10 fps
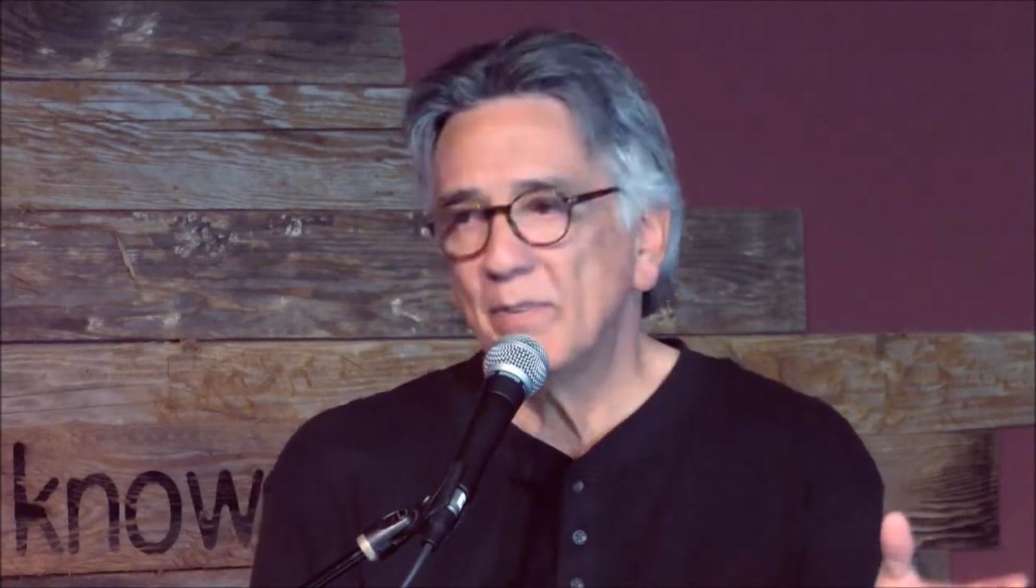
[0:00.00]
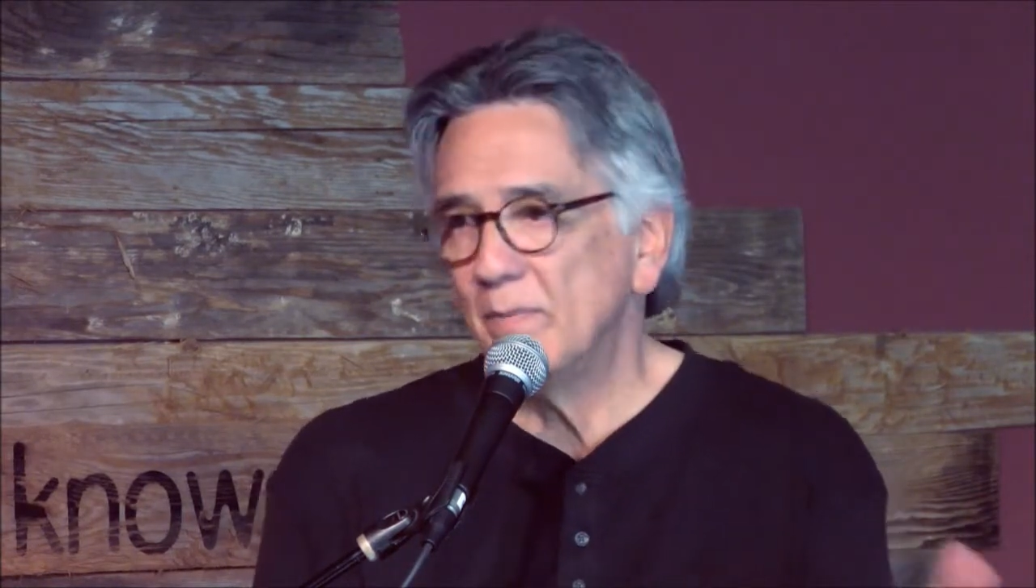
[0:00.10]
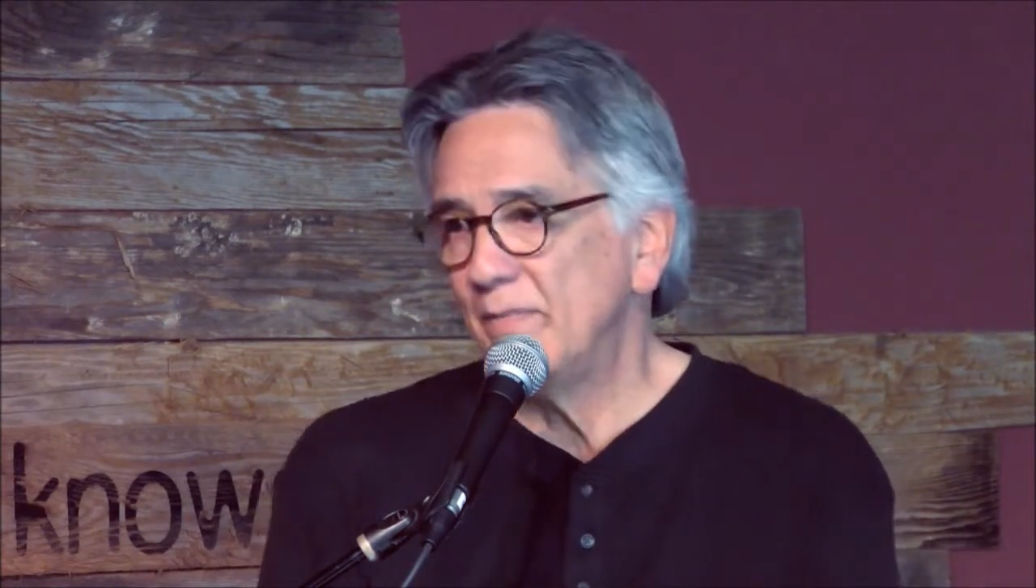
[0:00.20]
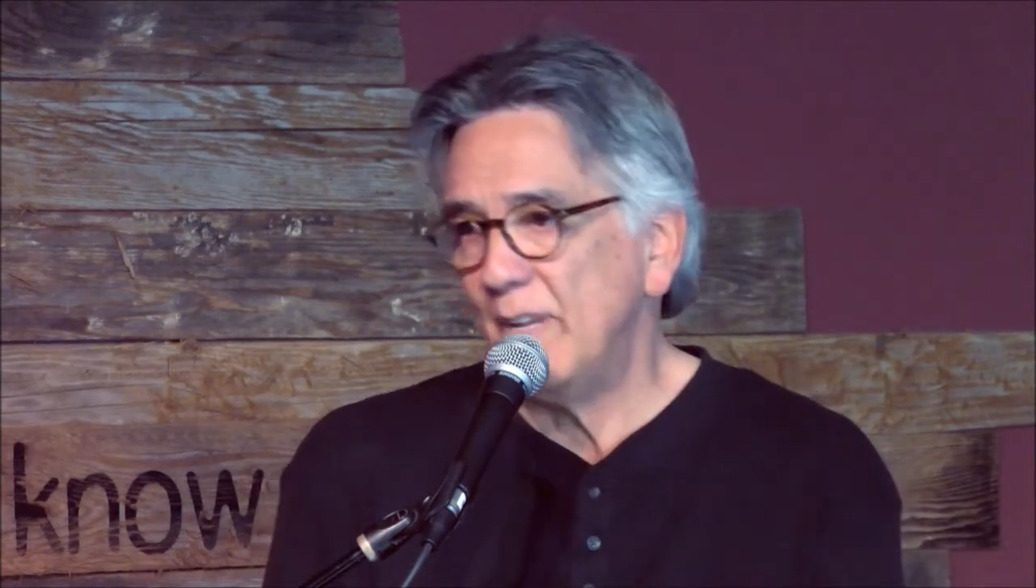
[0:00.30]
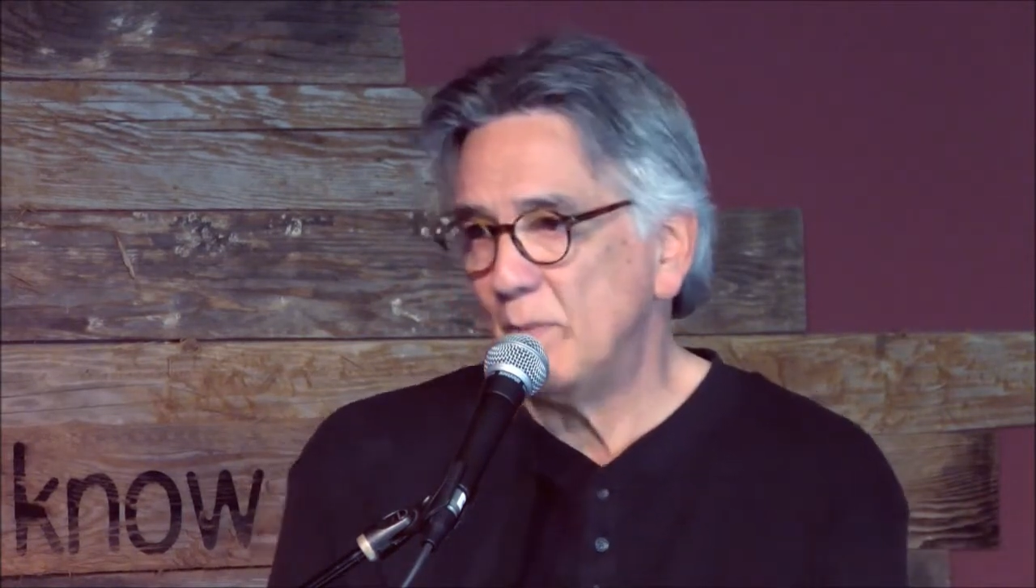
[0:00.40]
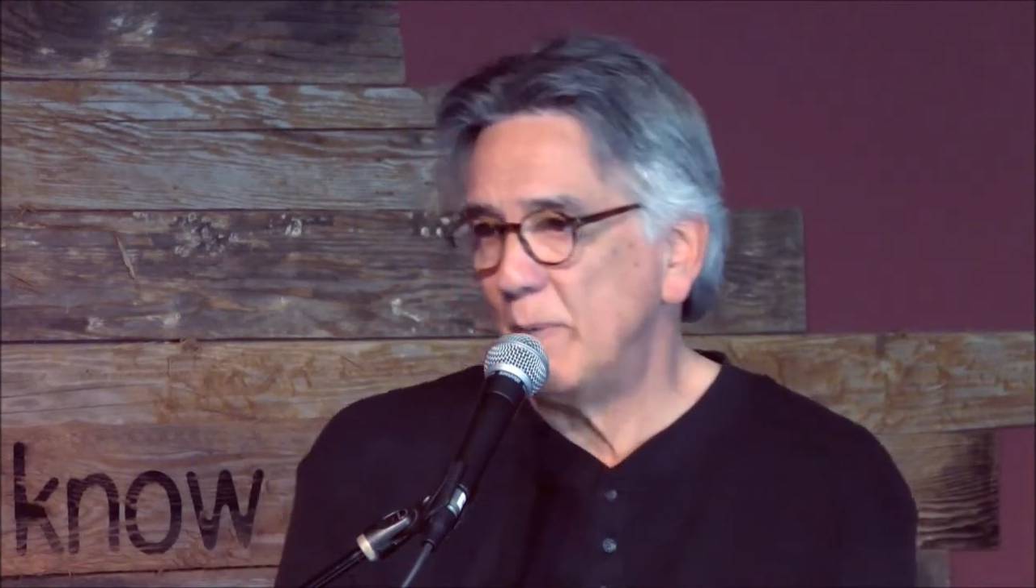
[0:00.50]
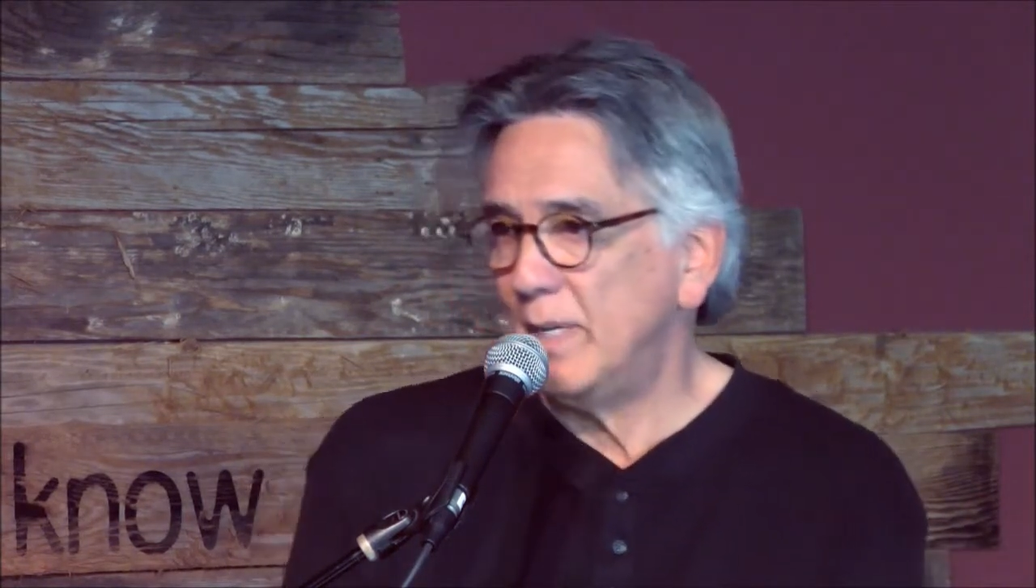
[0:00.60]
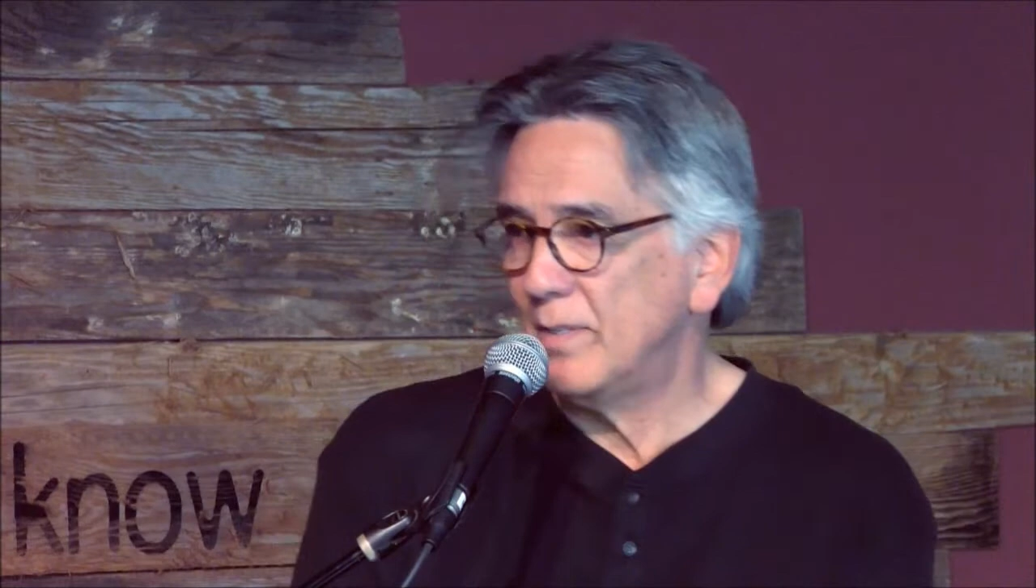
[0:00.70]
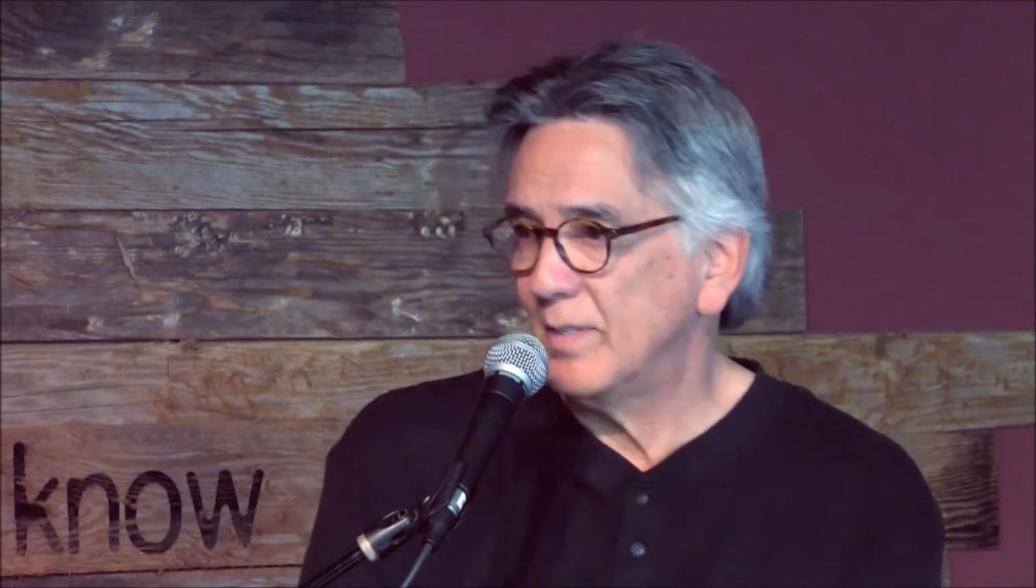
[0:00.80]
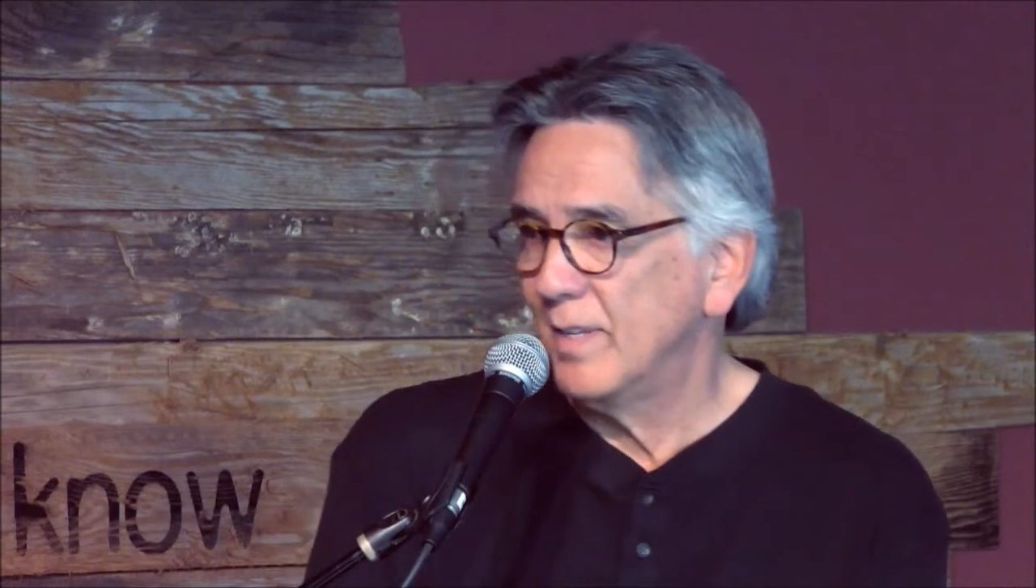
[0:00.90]
from a faith
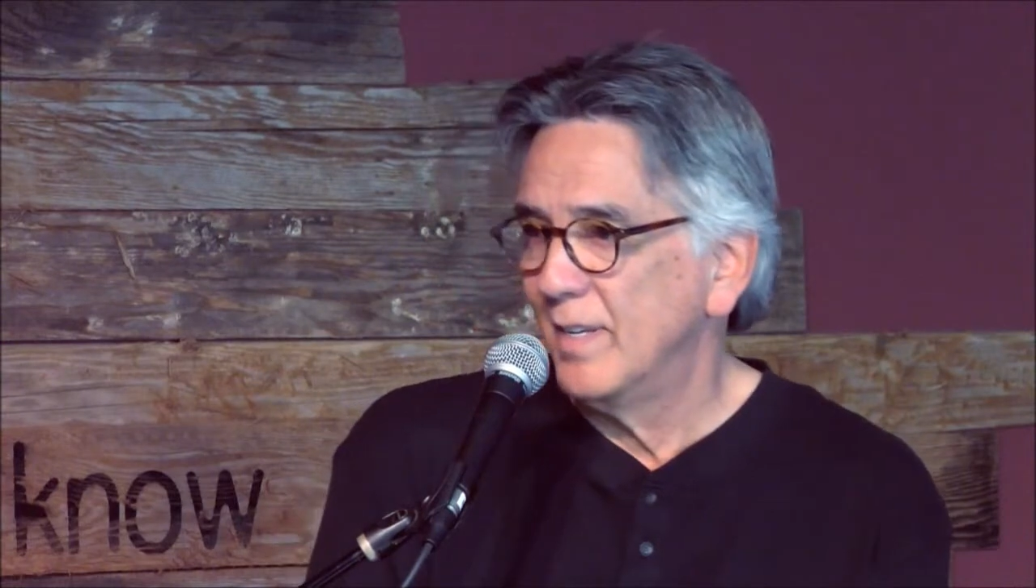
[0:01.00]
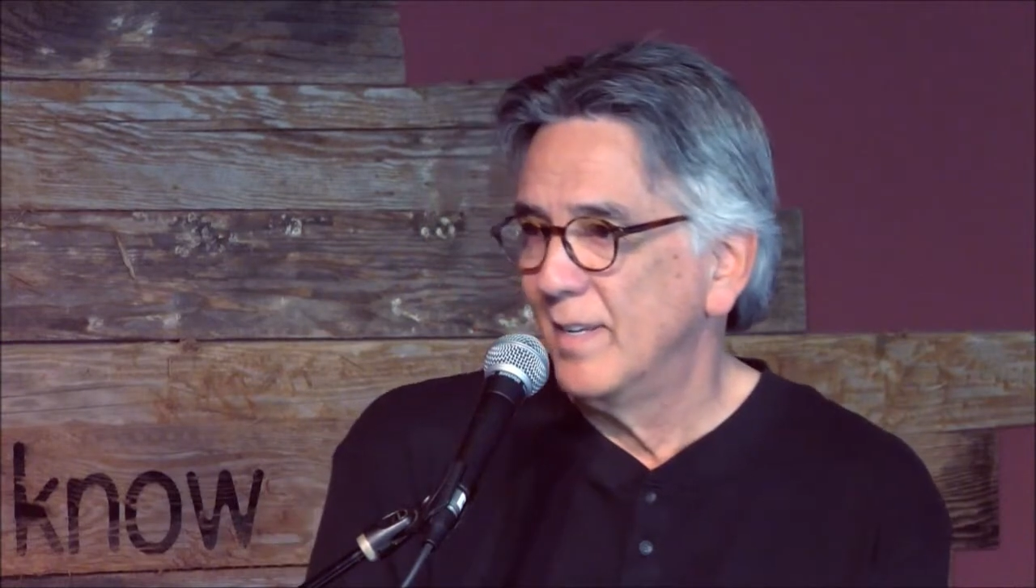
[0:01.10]
base.